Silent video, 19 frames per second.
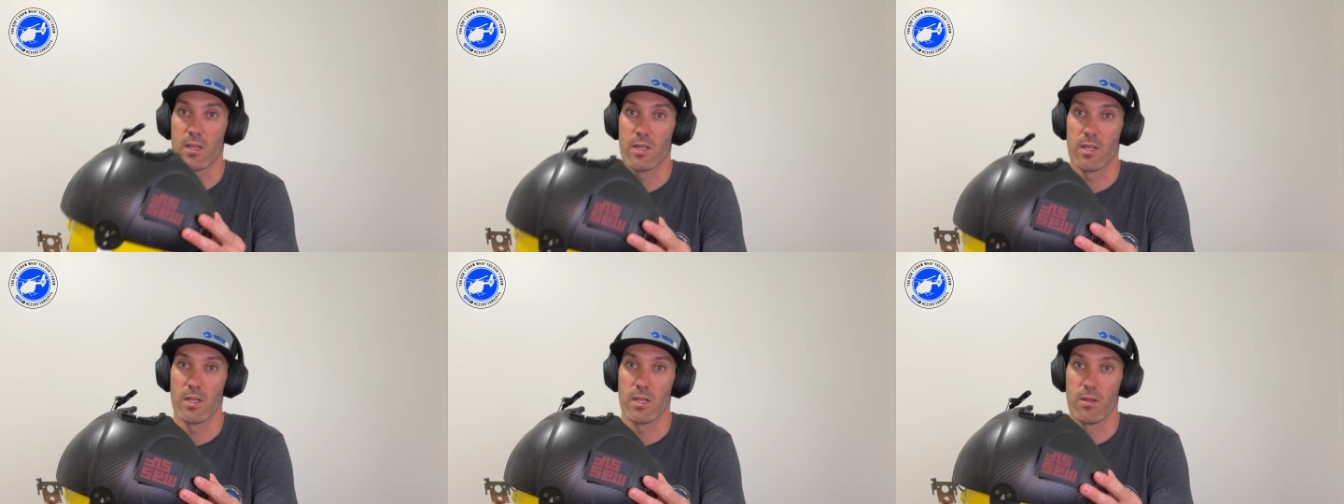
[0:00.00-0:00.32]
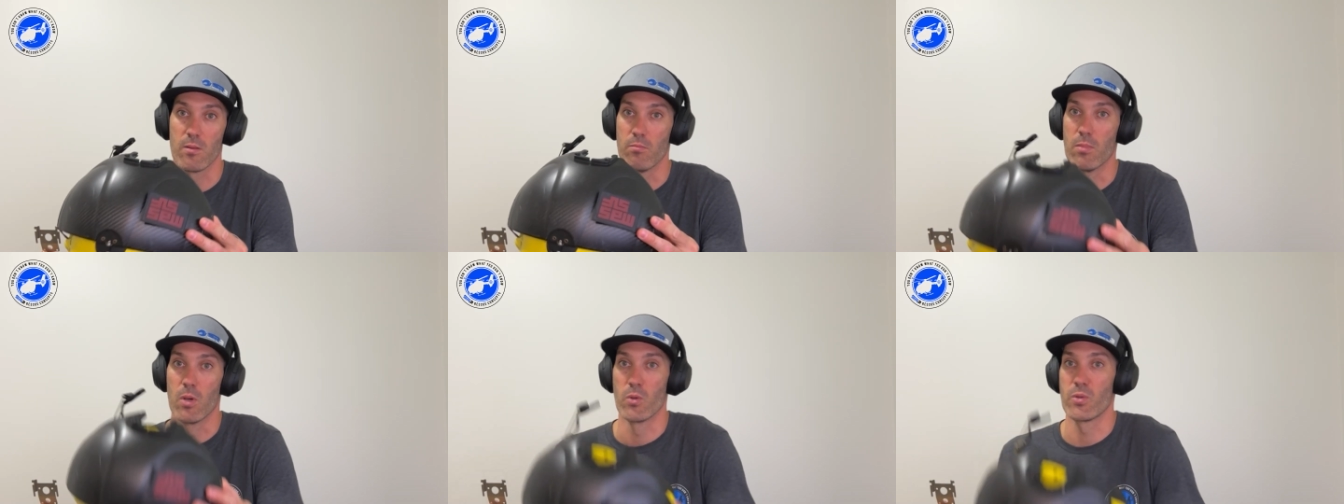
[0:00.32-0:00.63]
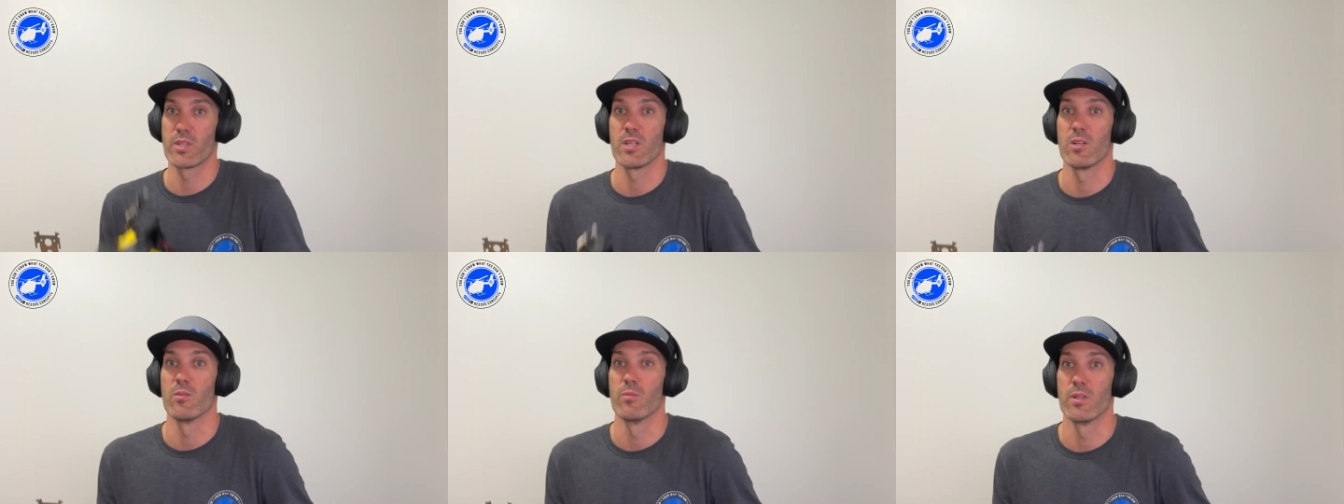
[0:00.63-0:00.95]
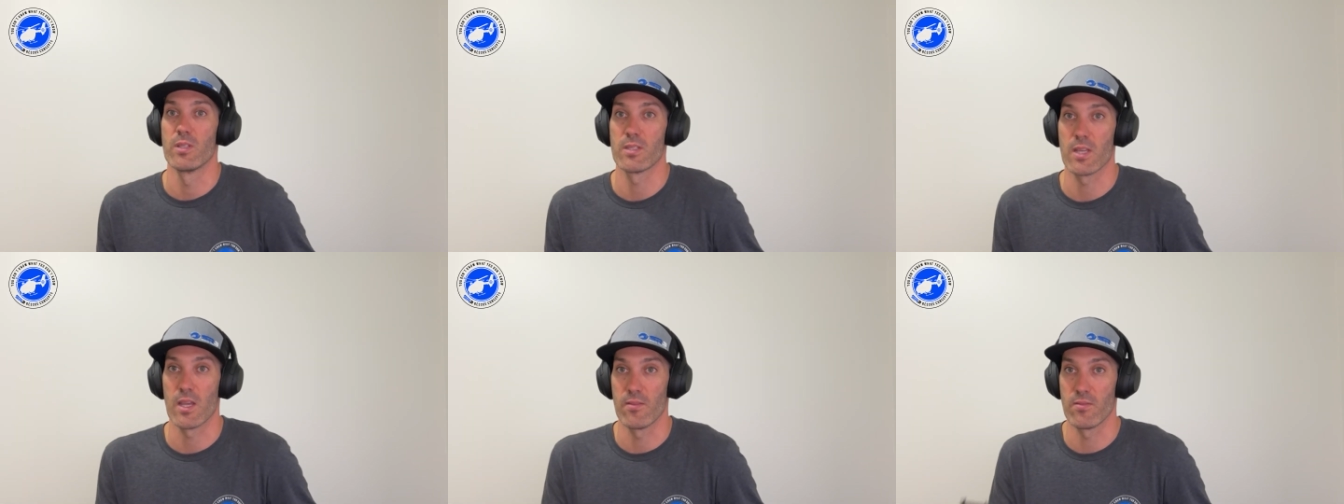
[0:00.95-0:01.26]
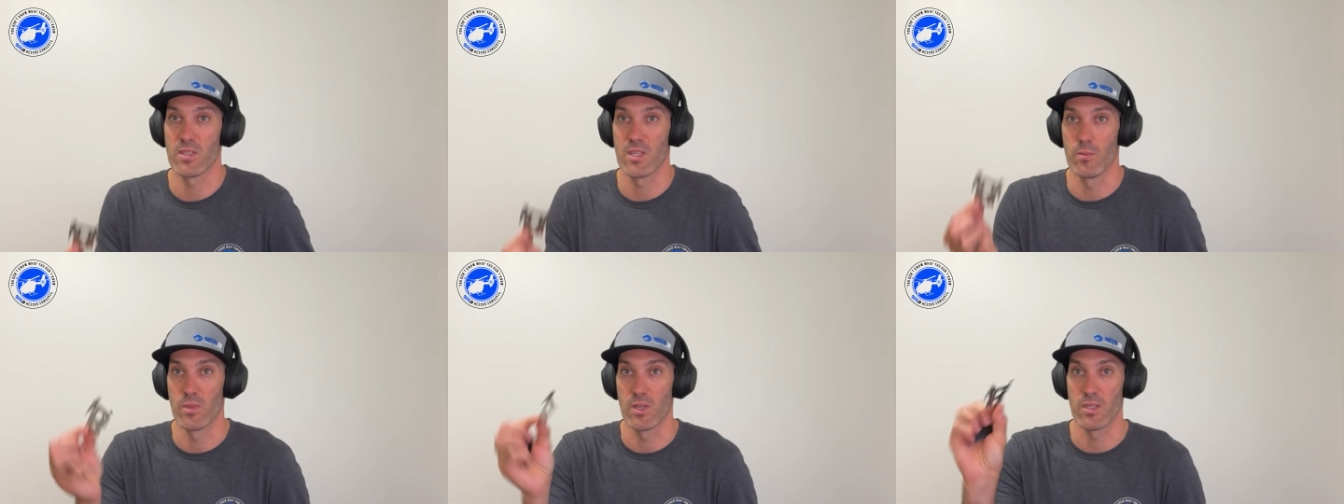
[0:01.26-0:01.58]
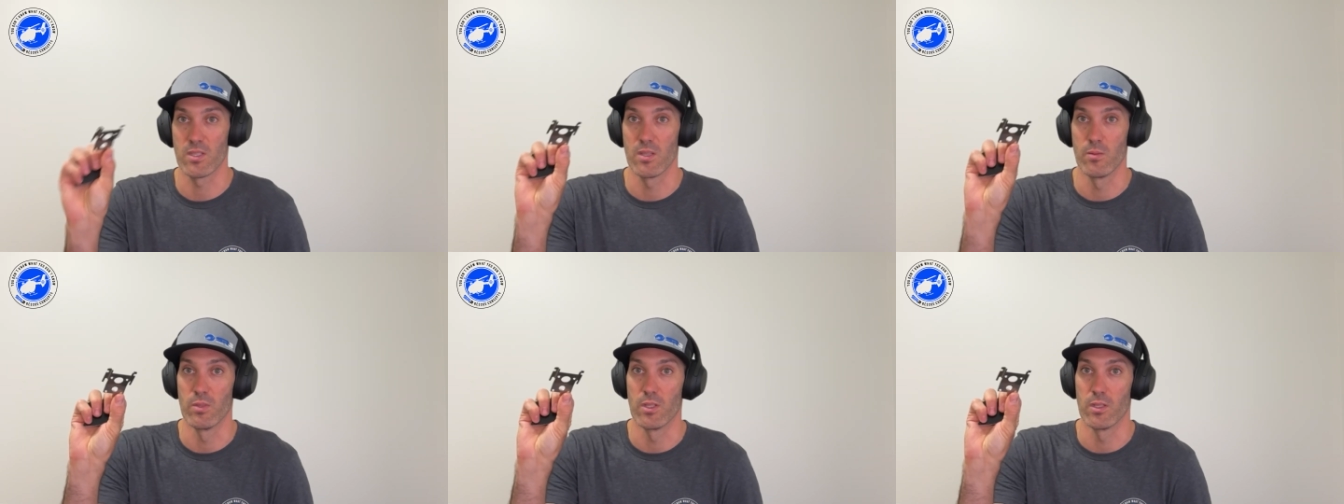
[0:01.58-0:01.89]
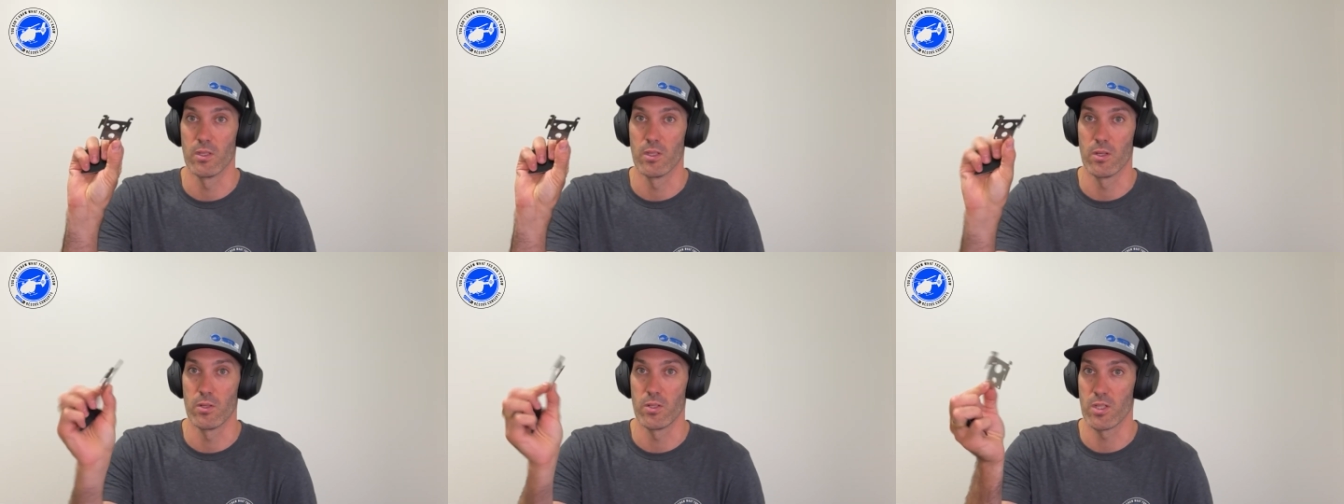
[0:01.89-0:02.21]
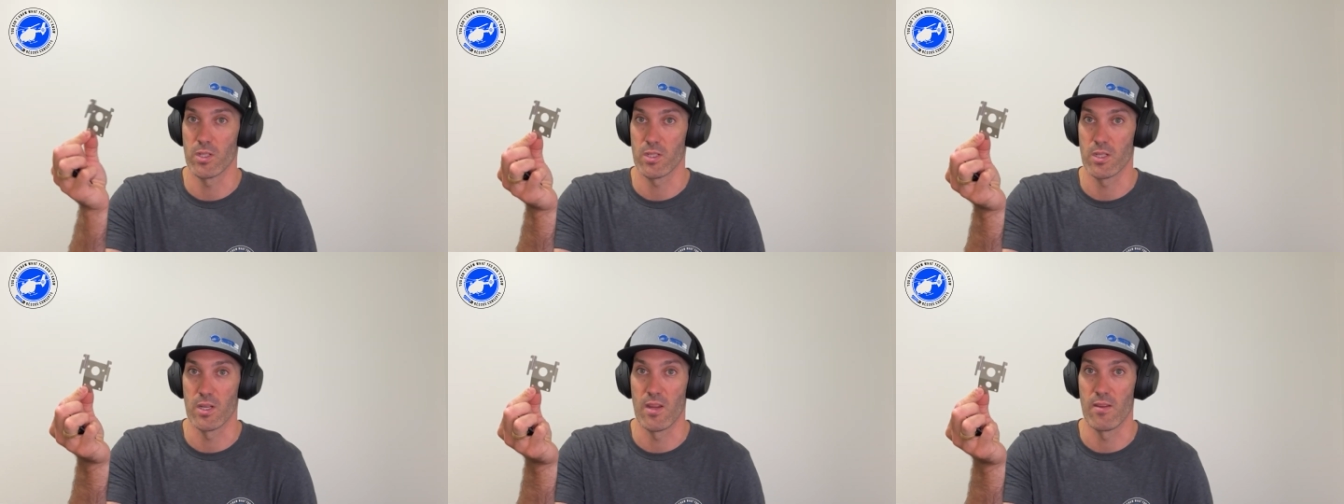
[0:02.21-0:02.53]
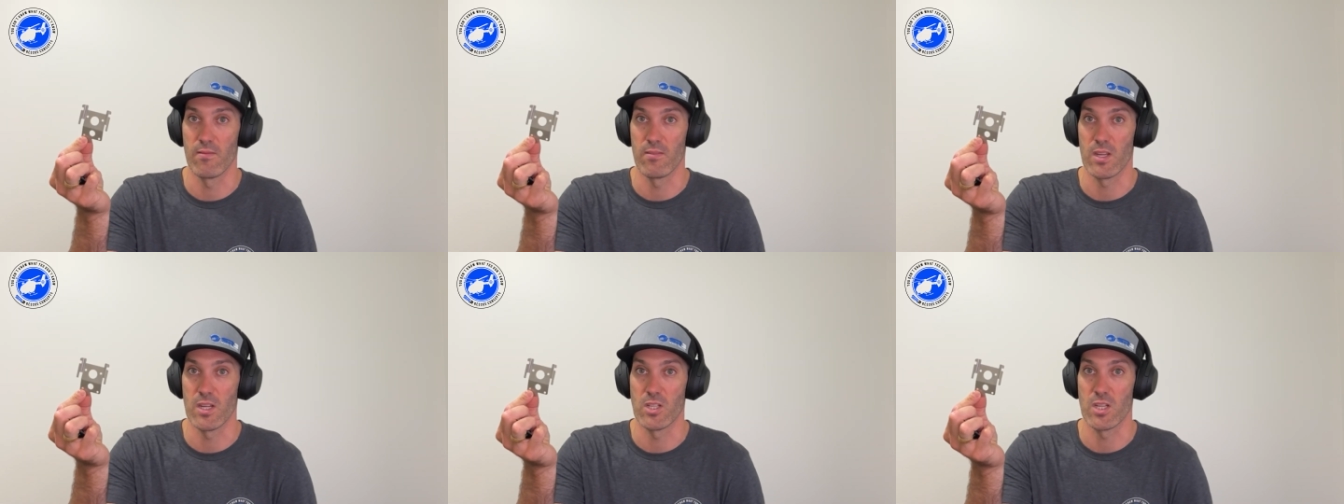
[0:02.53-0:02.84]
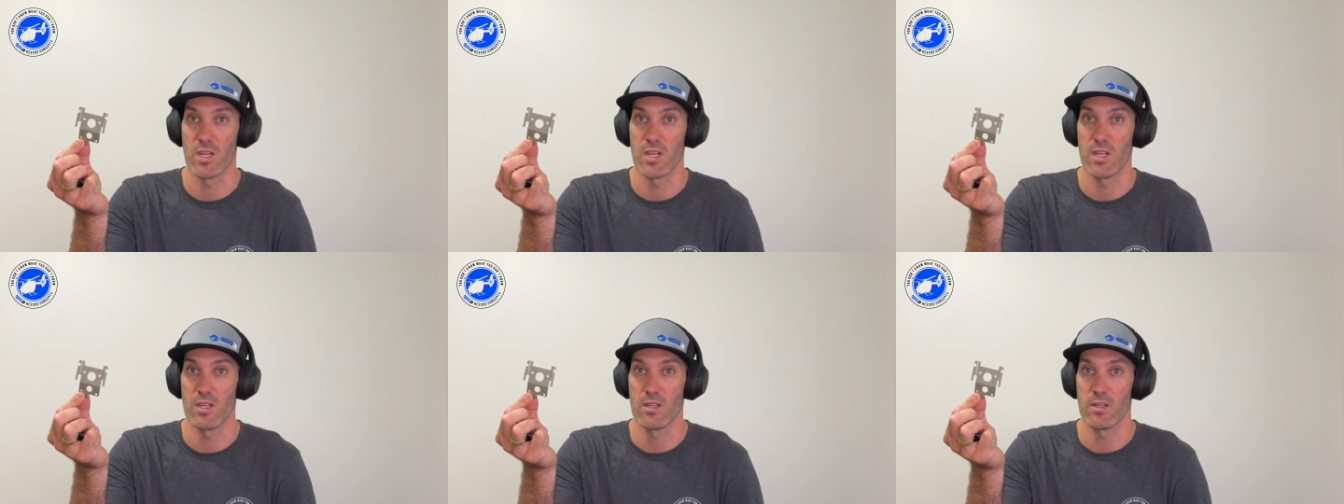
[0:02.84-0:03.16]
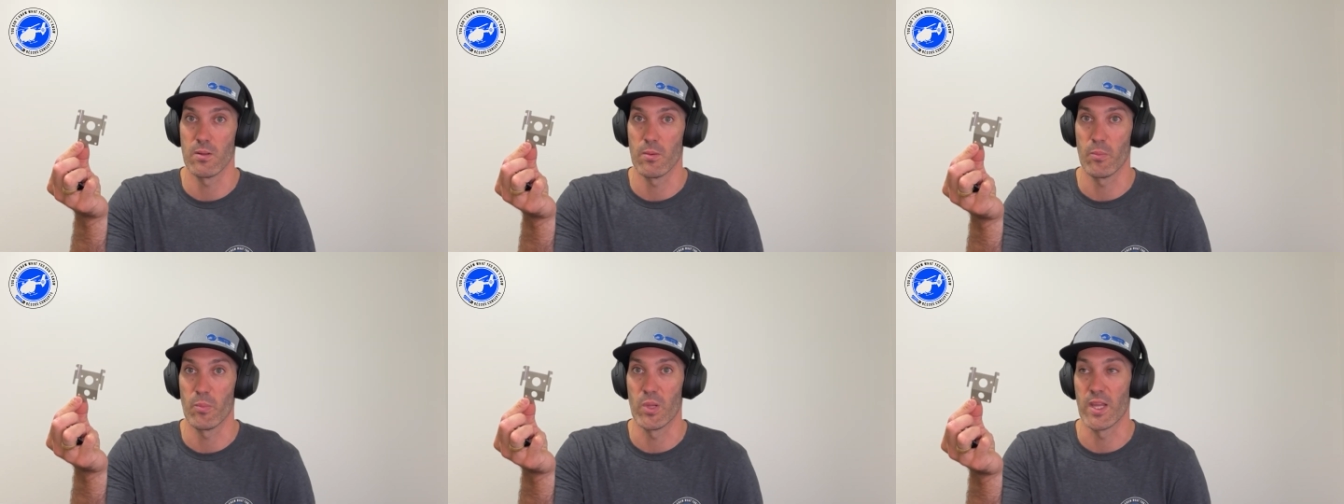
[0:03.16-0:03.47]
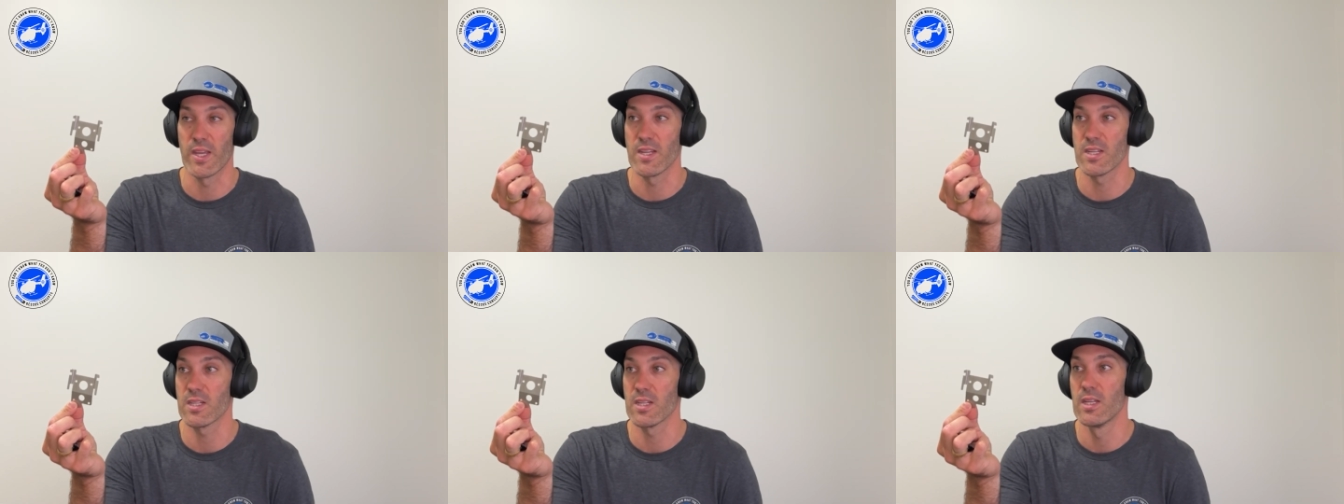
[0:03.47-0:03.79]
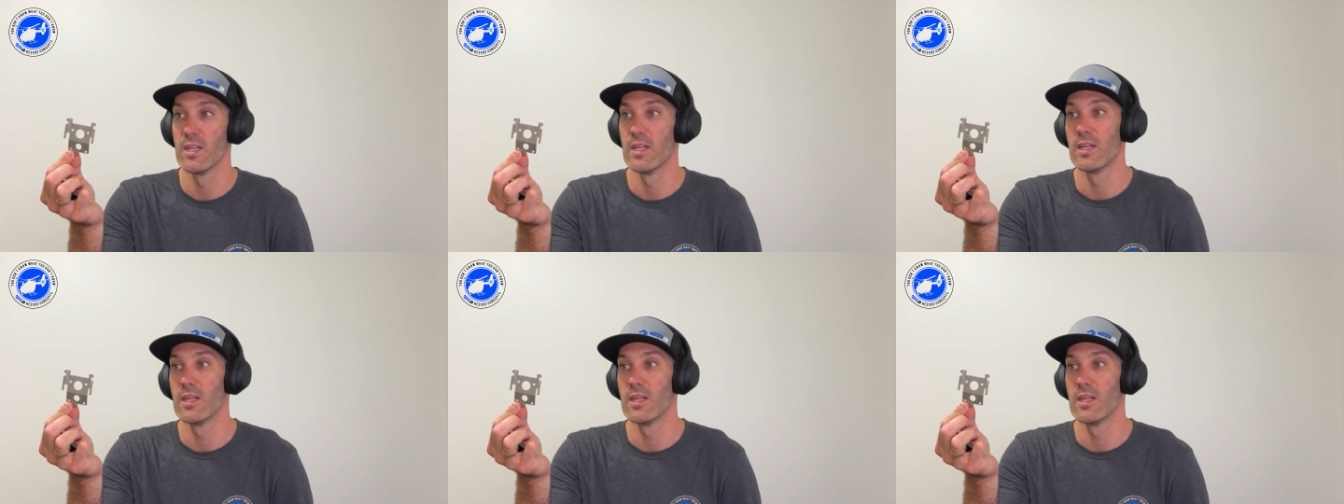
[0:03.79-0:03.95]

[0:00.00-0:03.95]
most helmets have something similar though, just an NVG plate.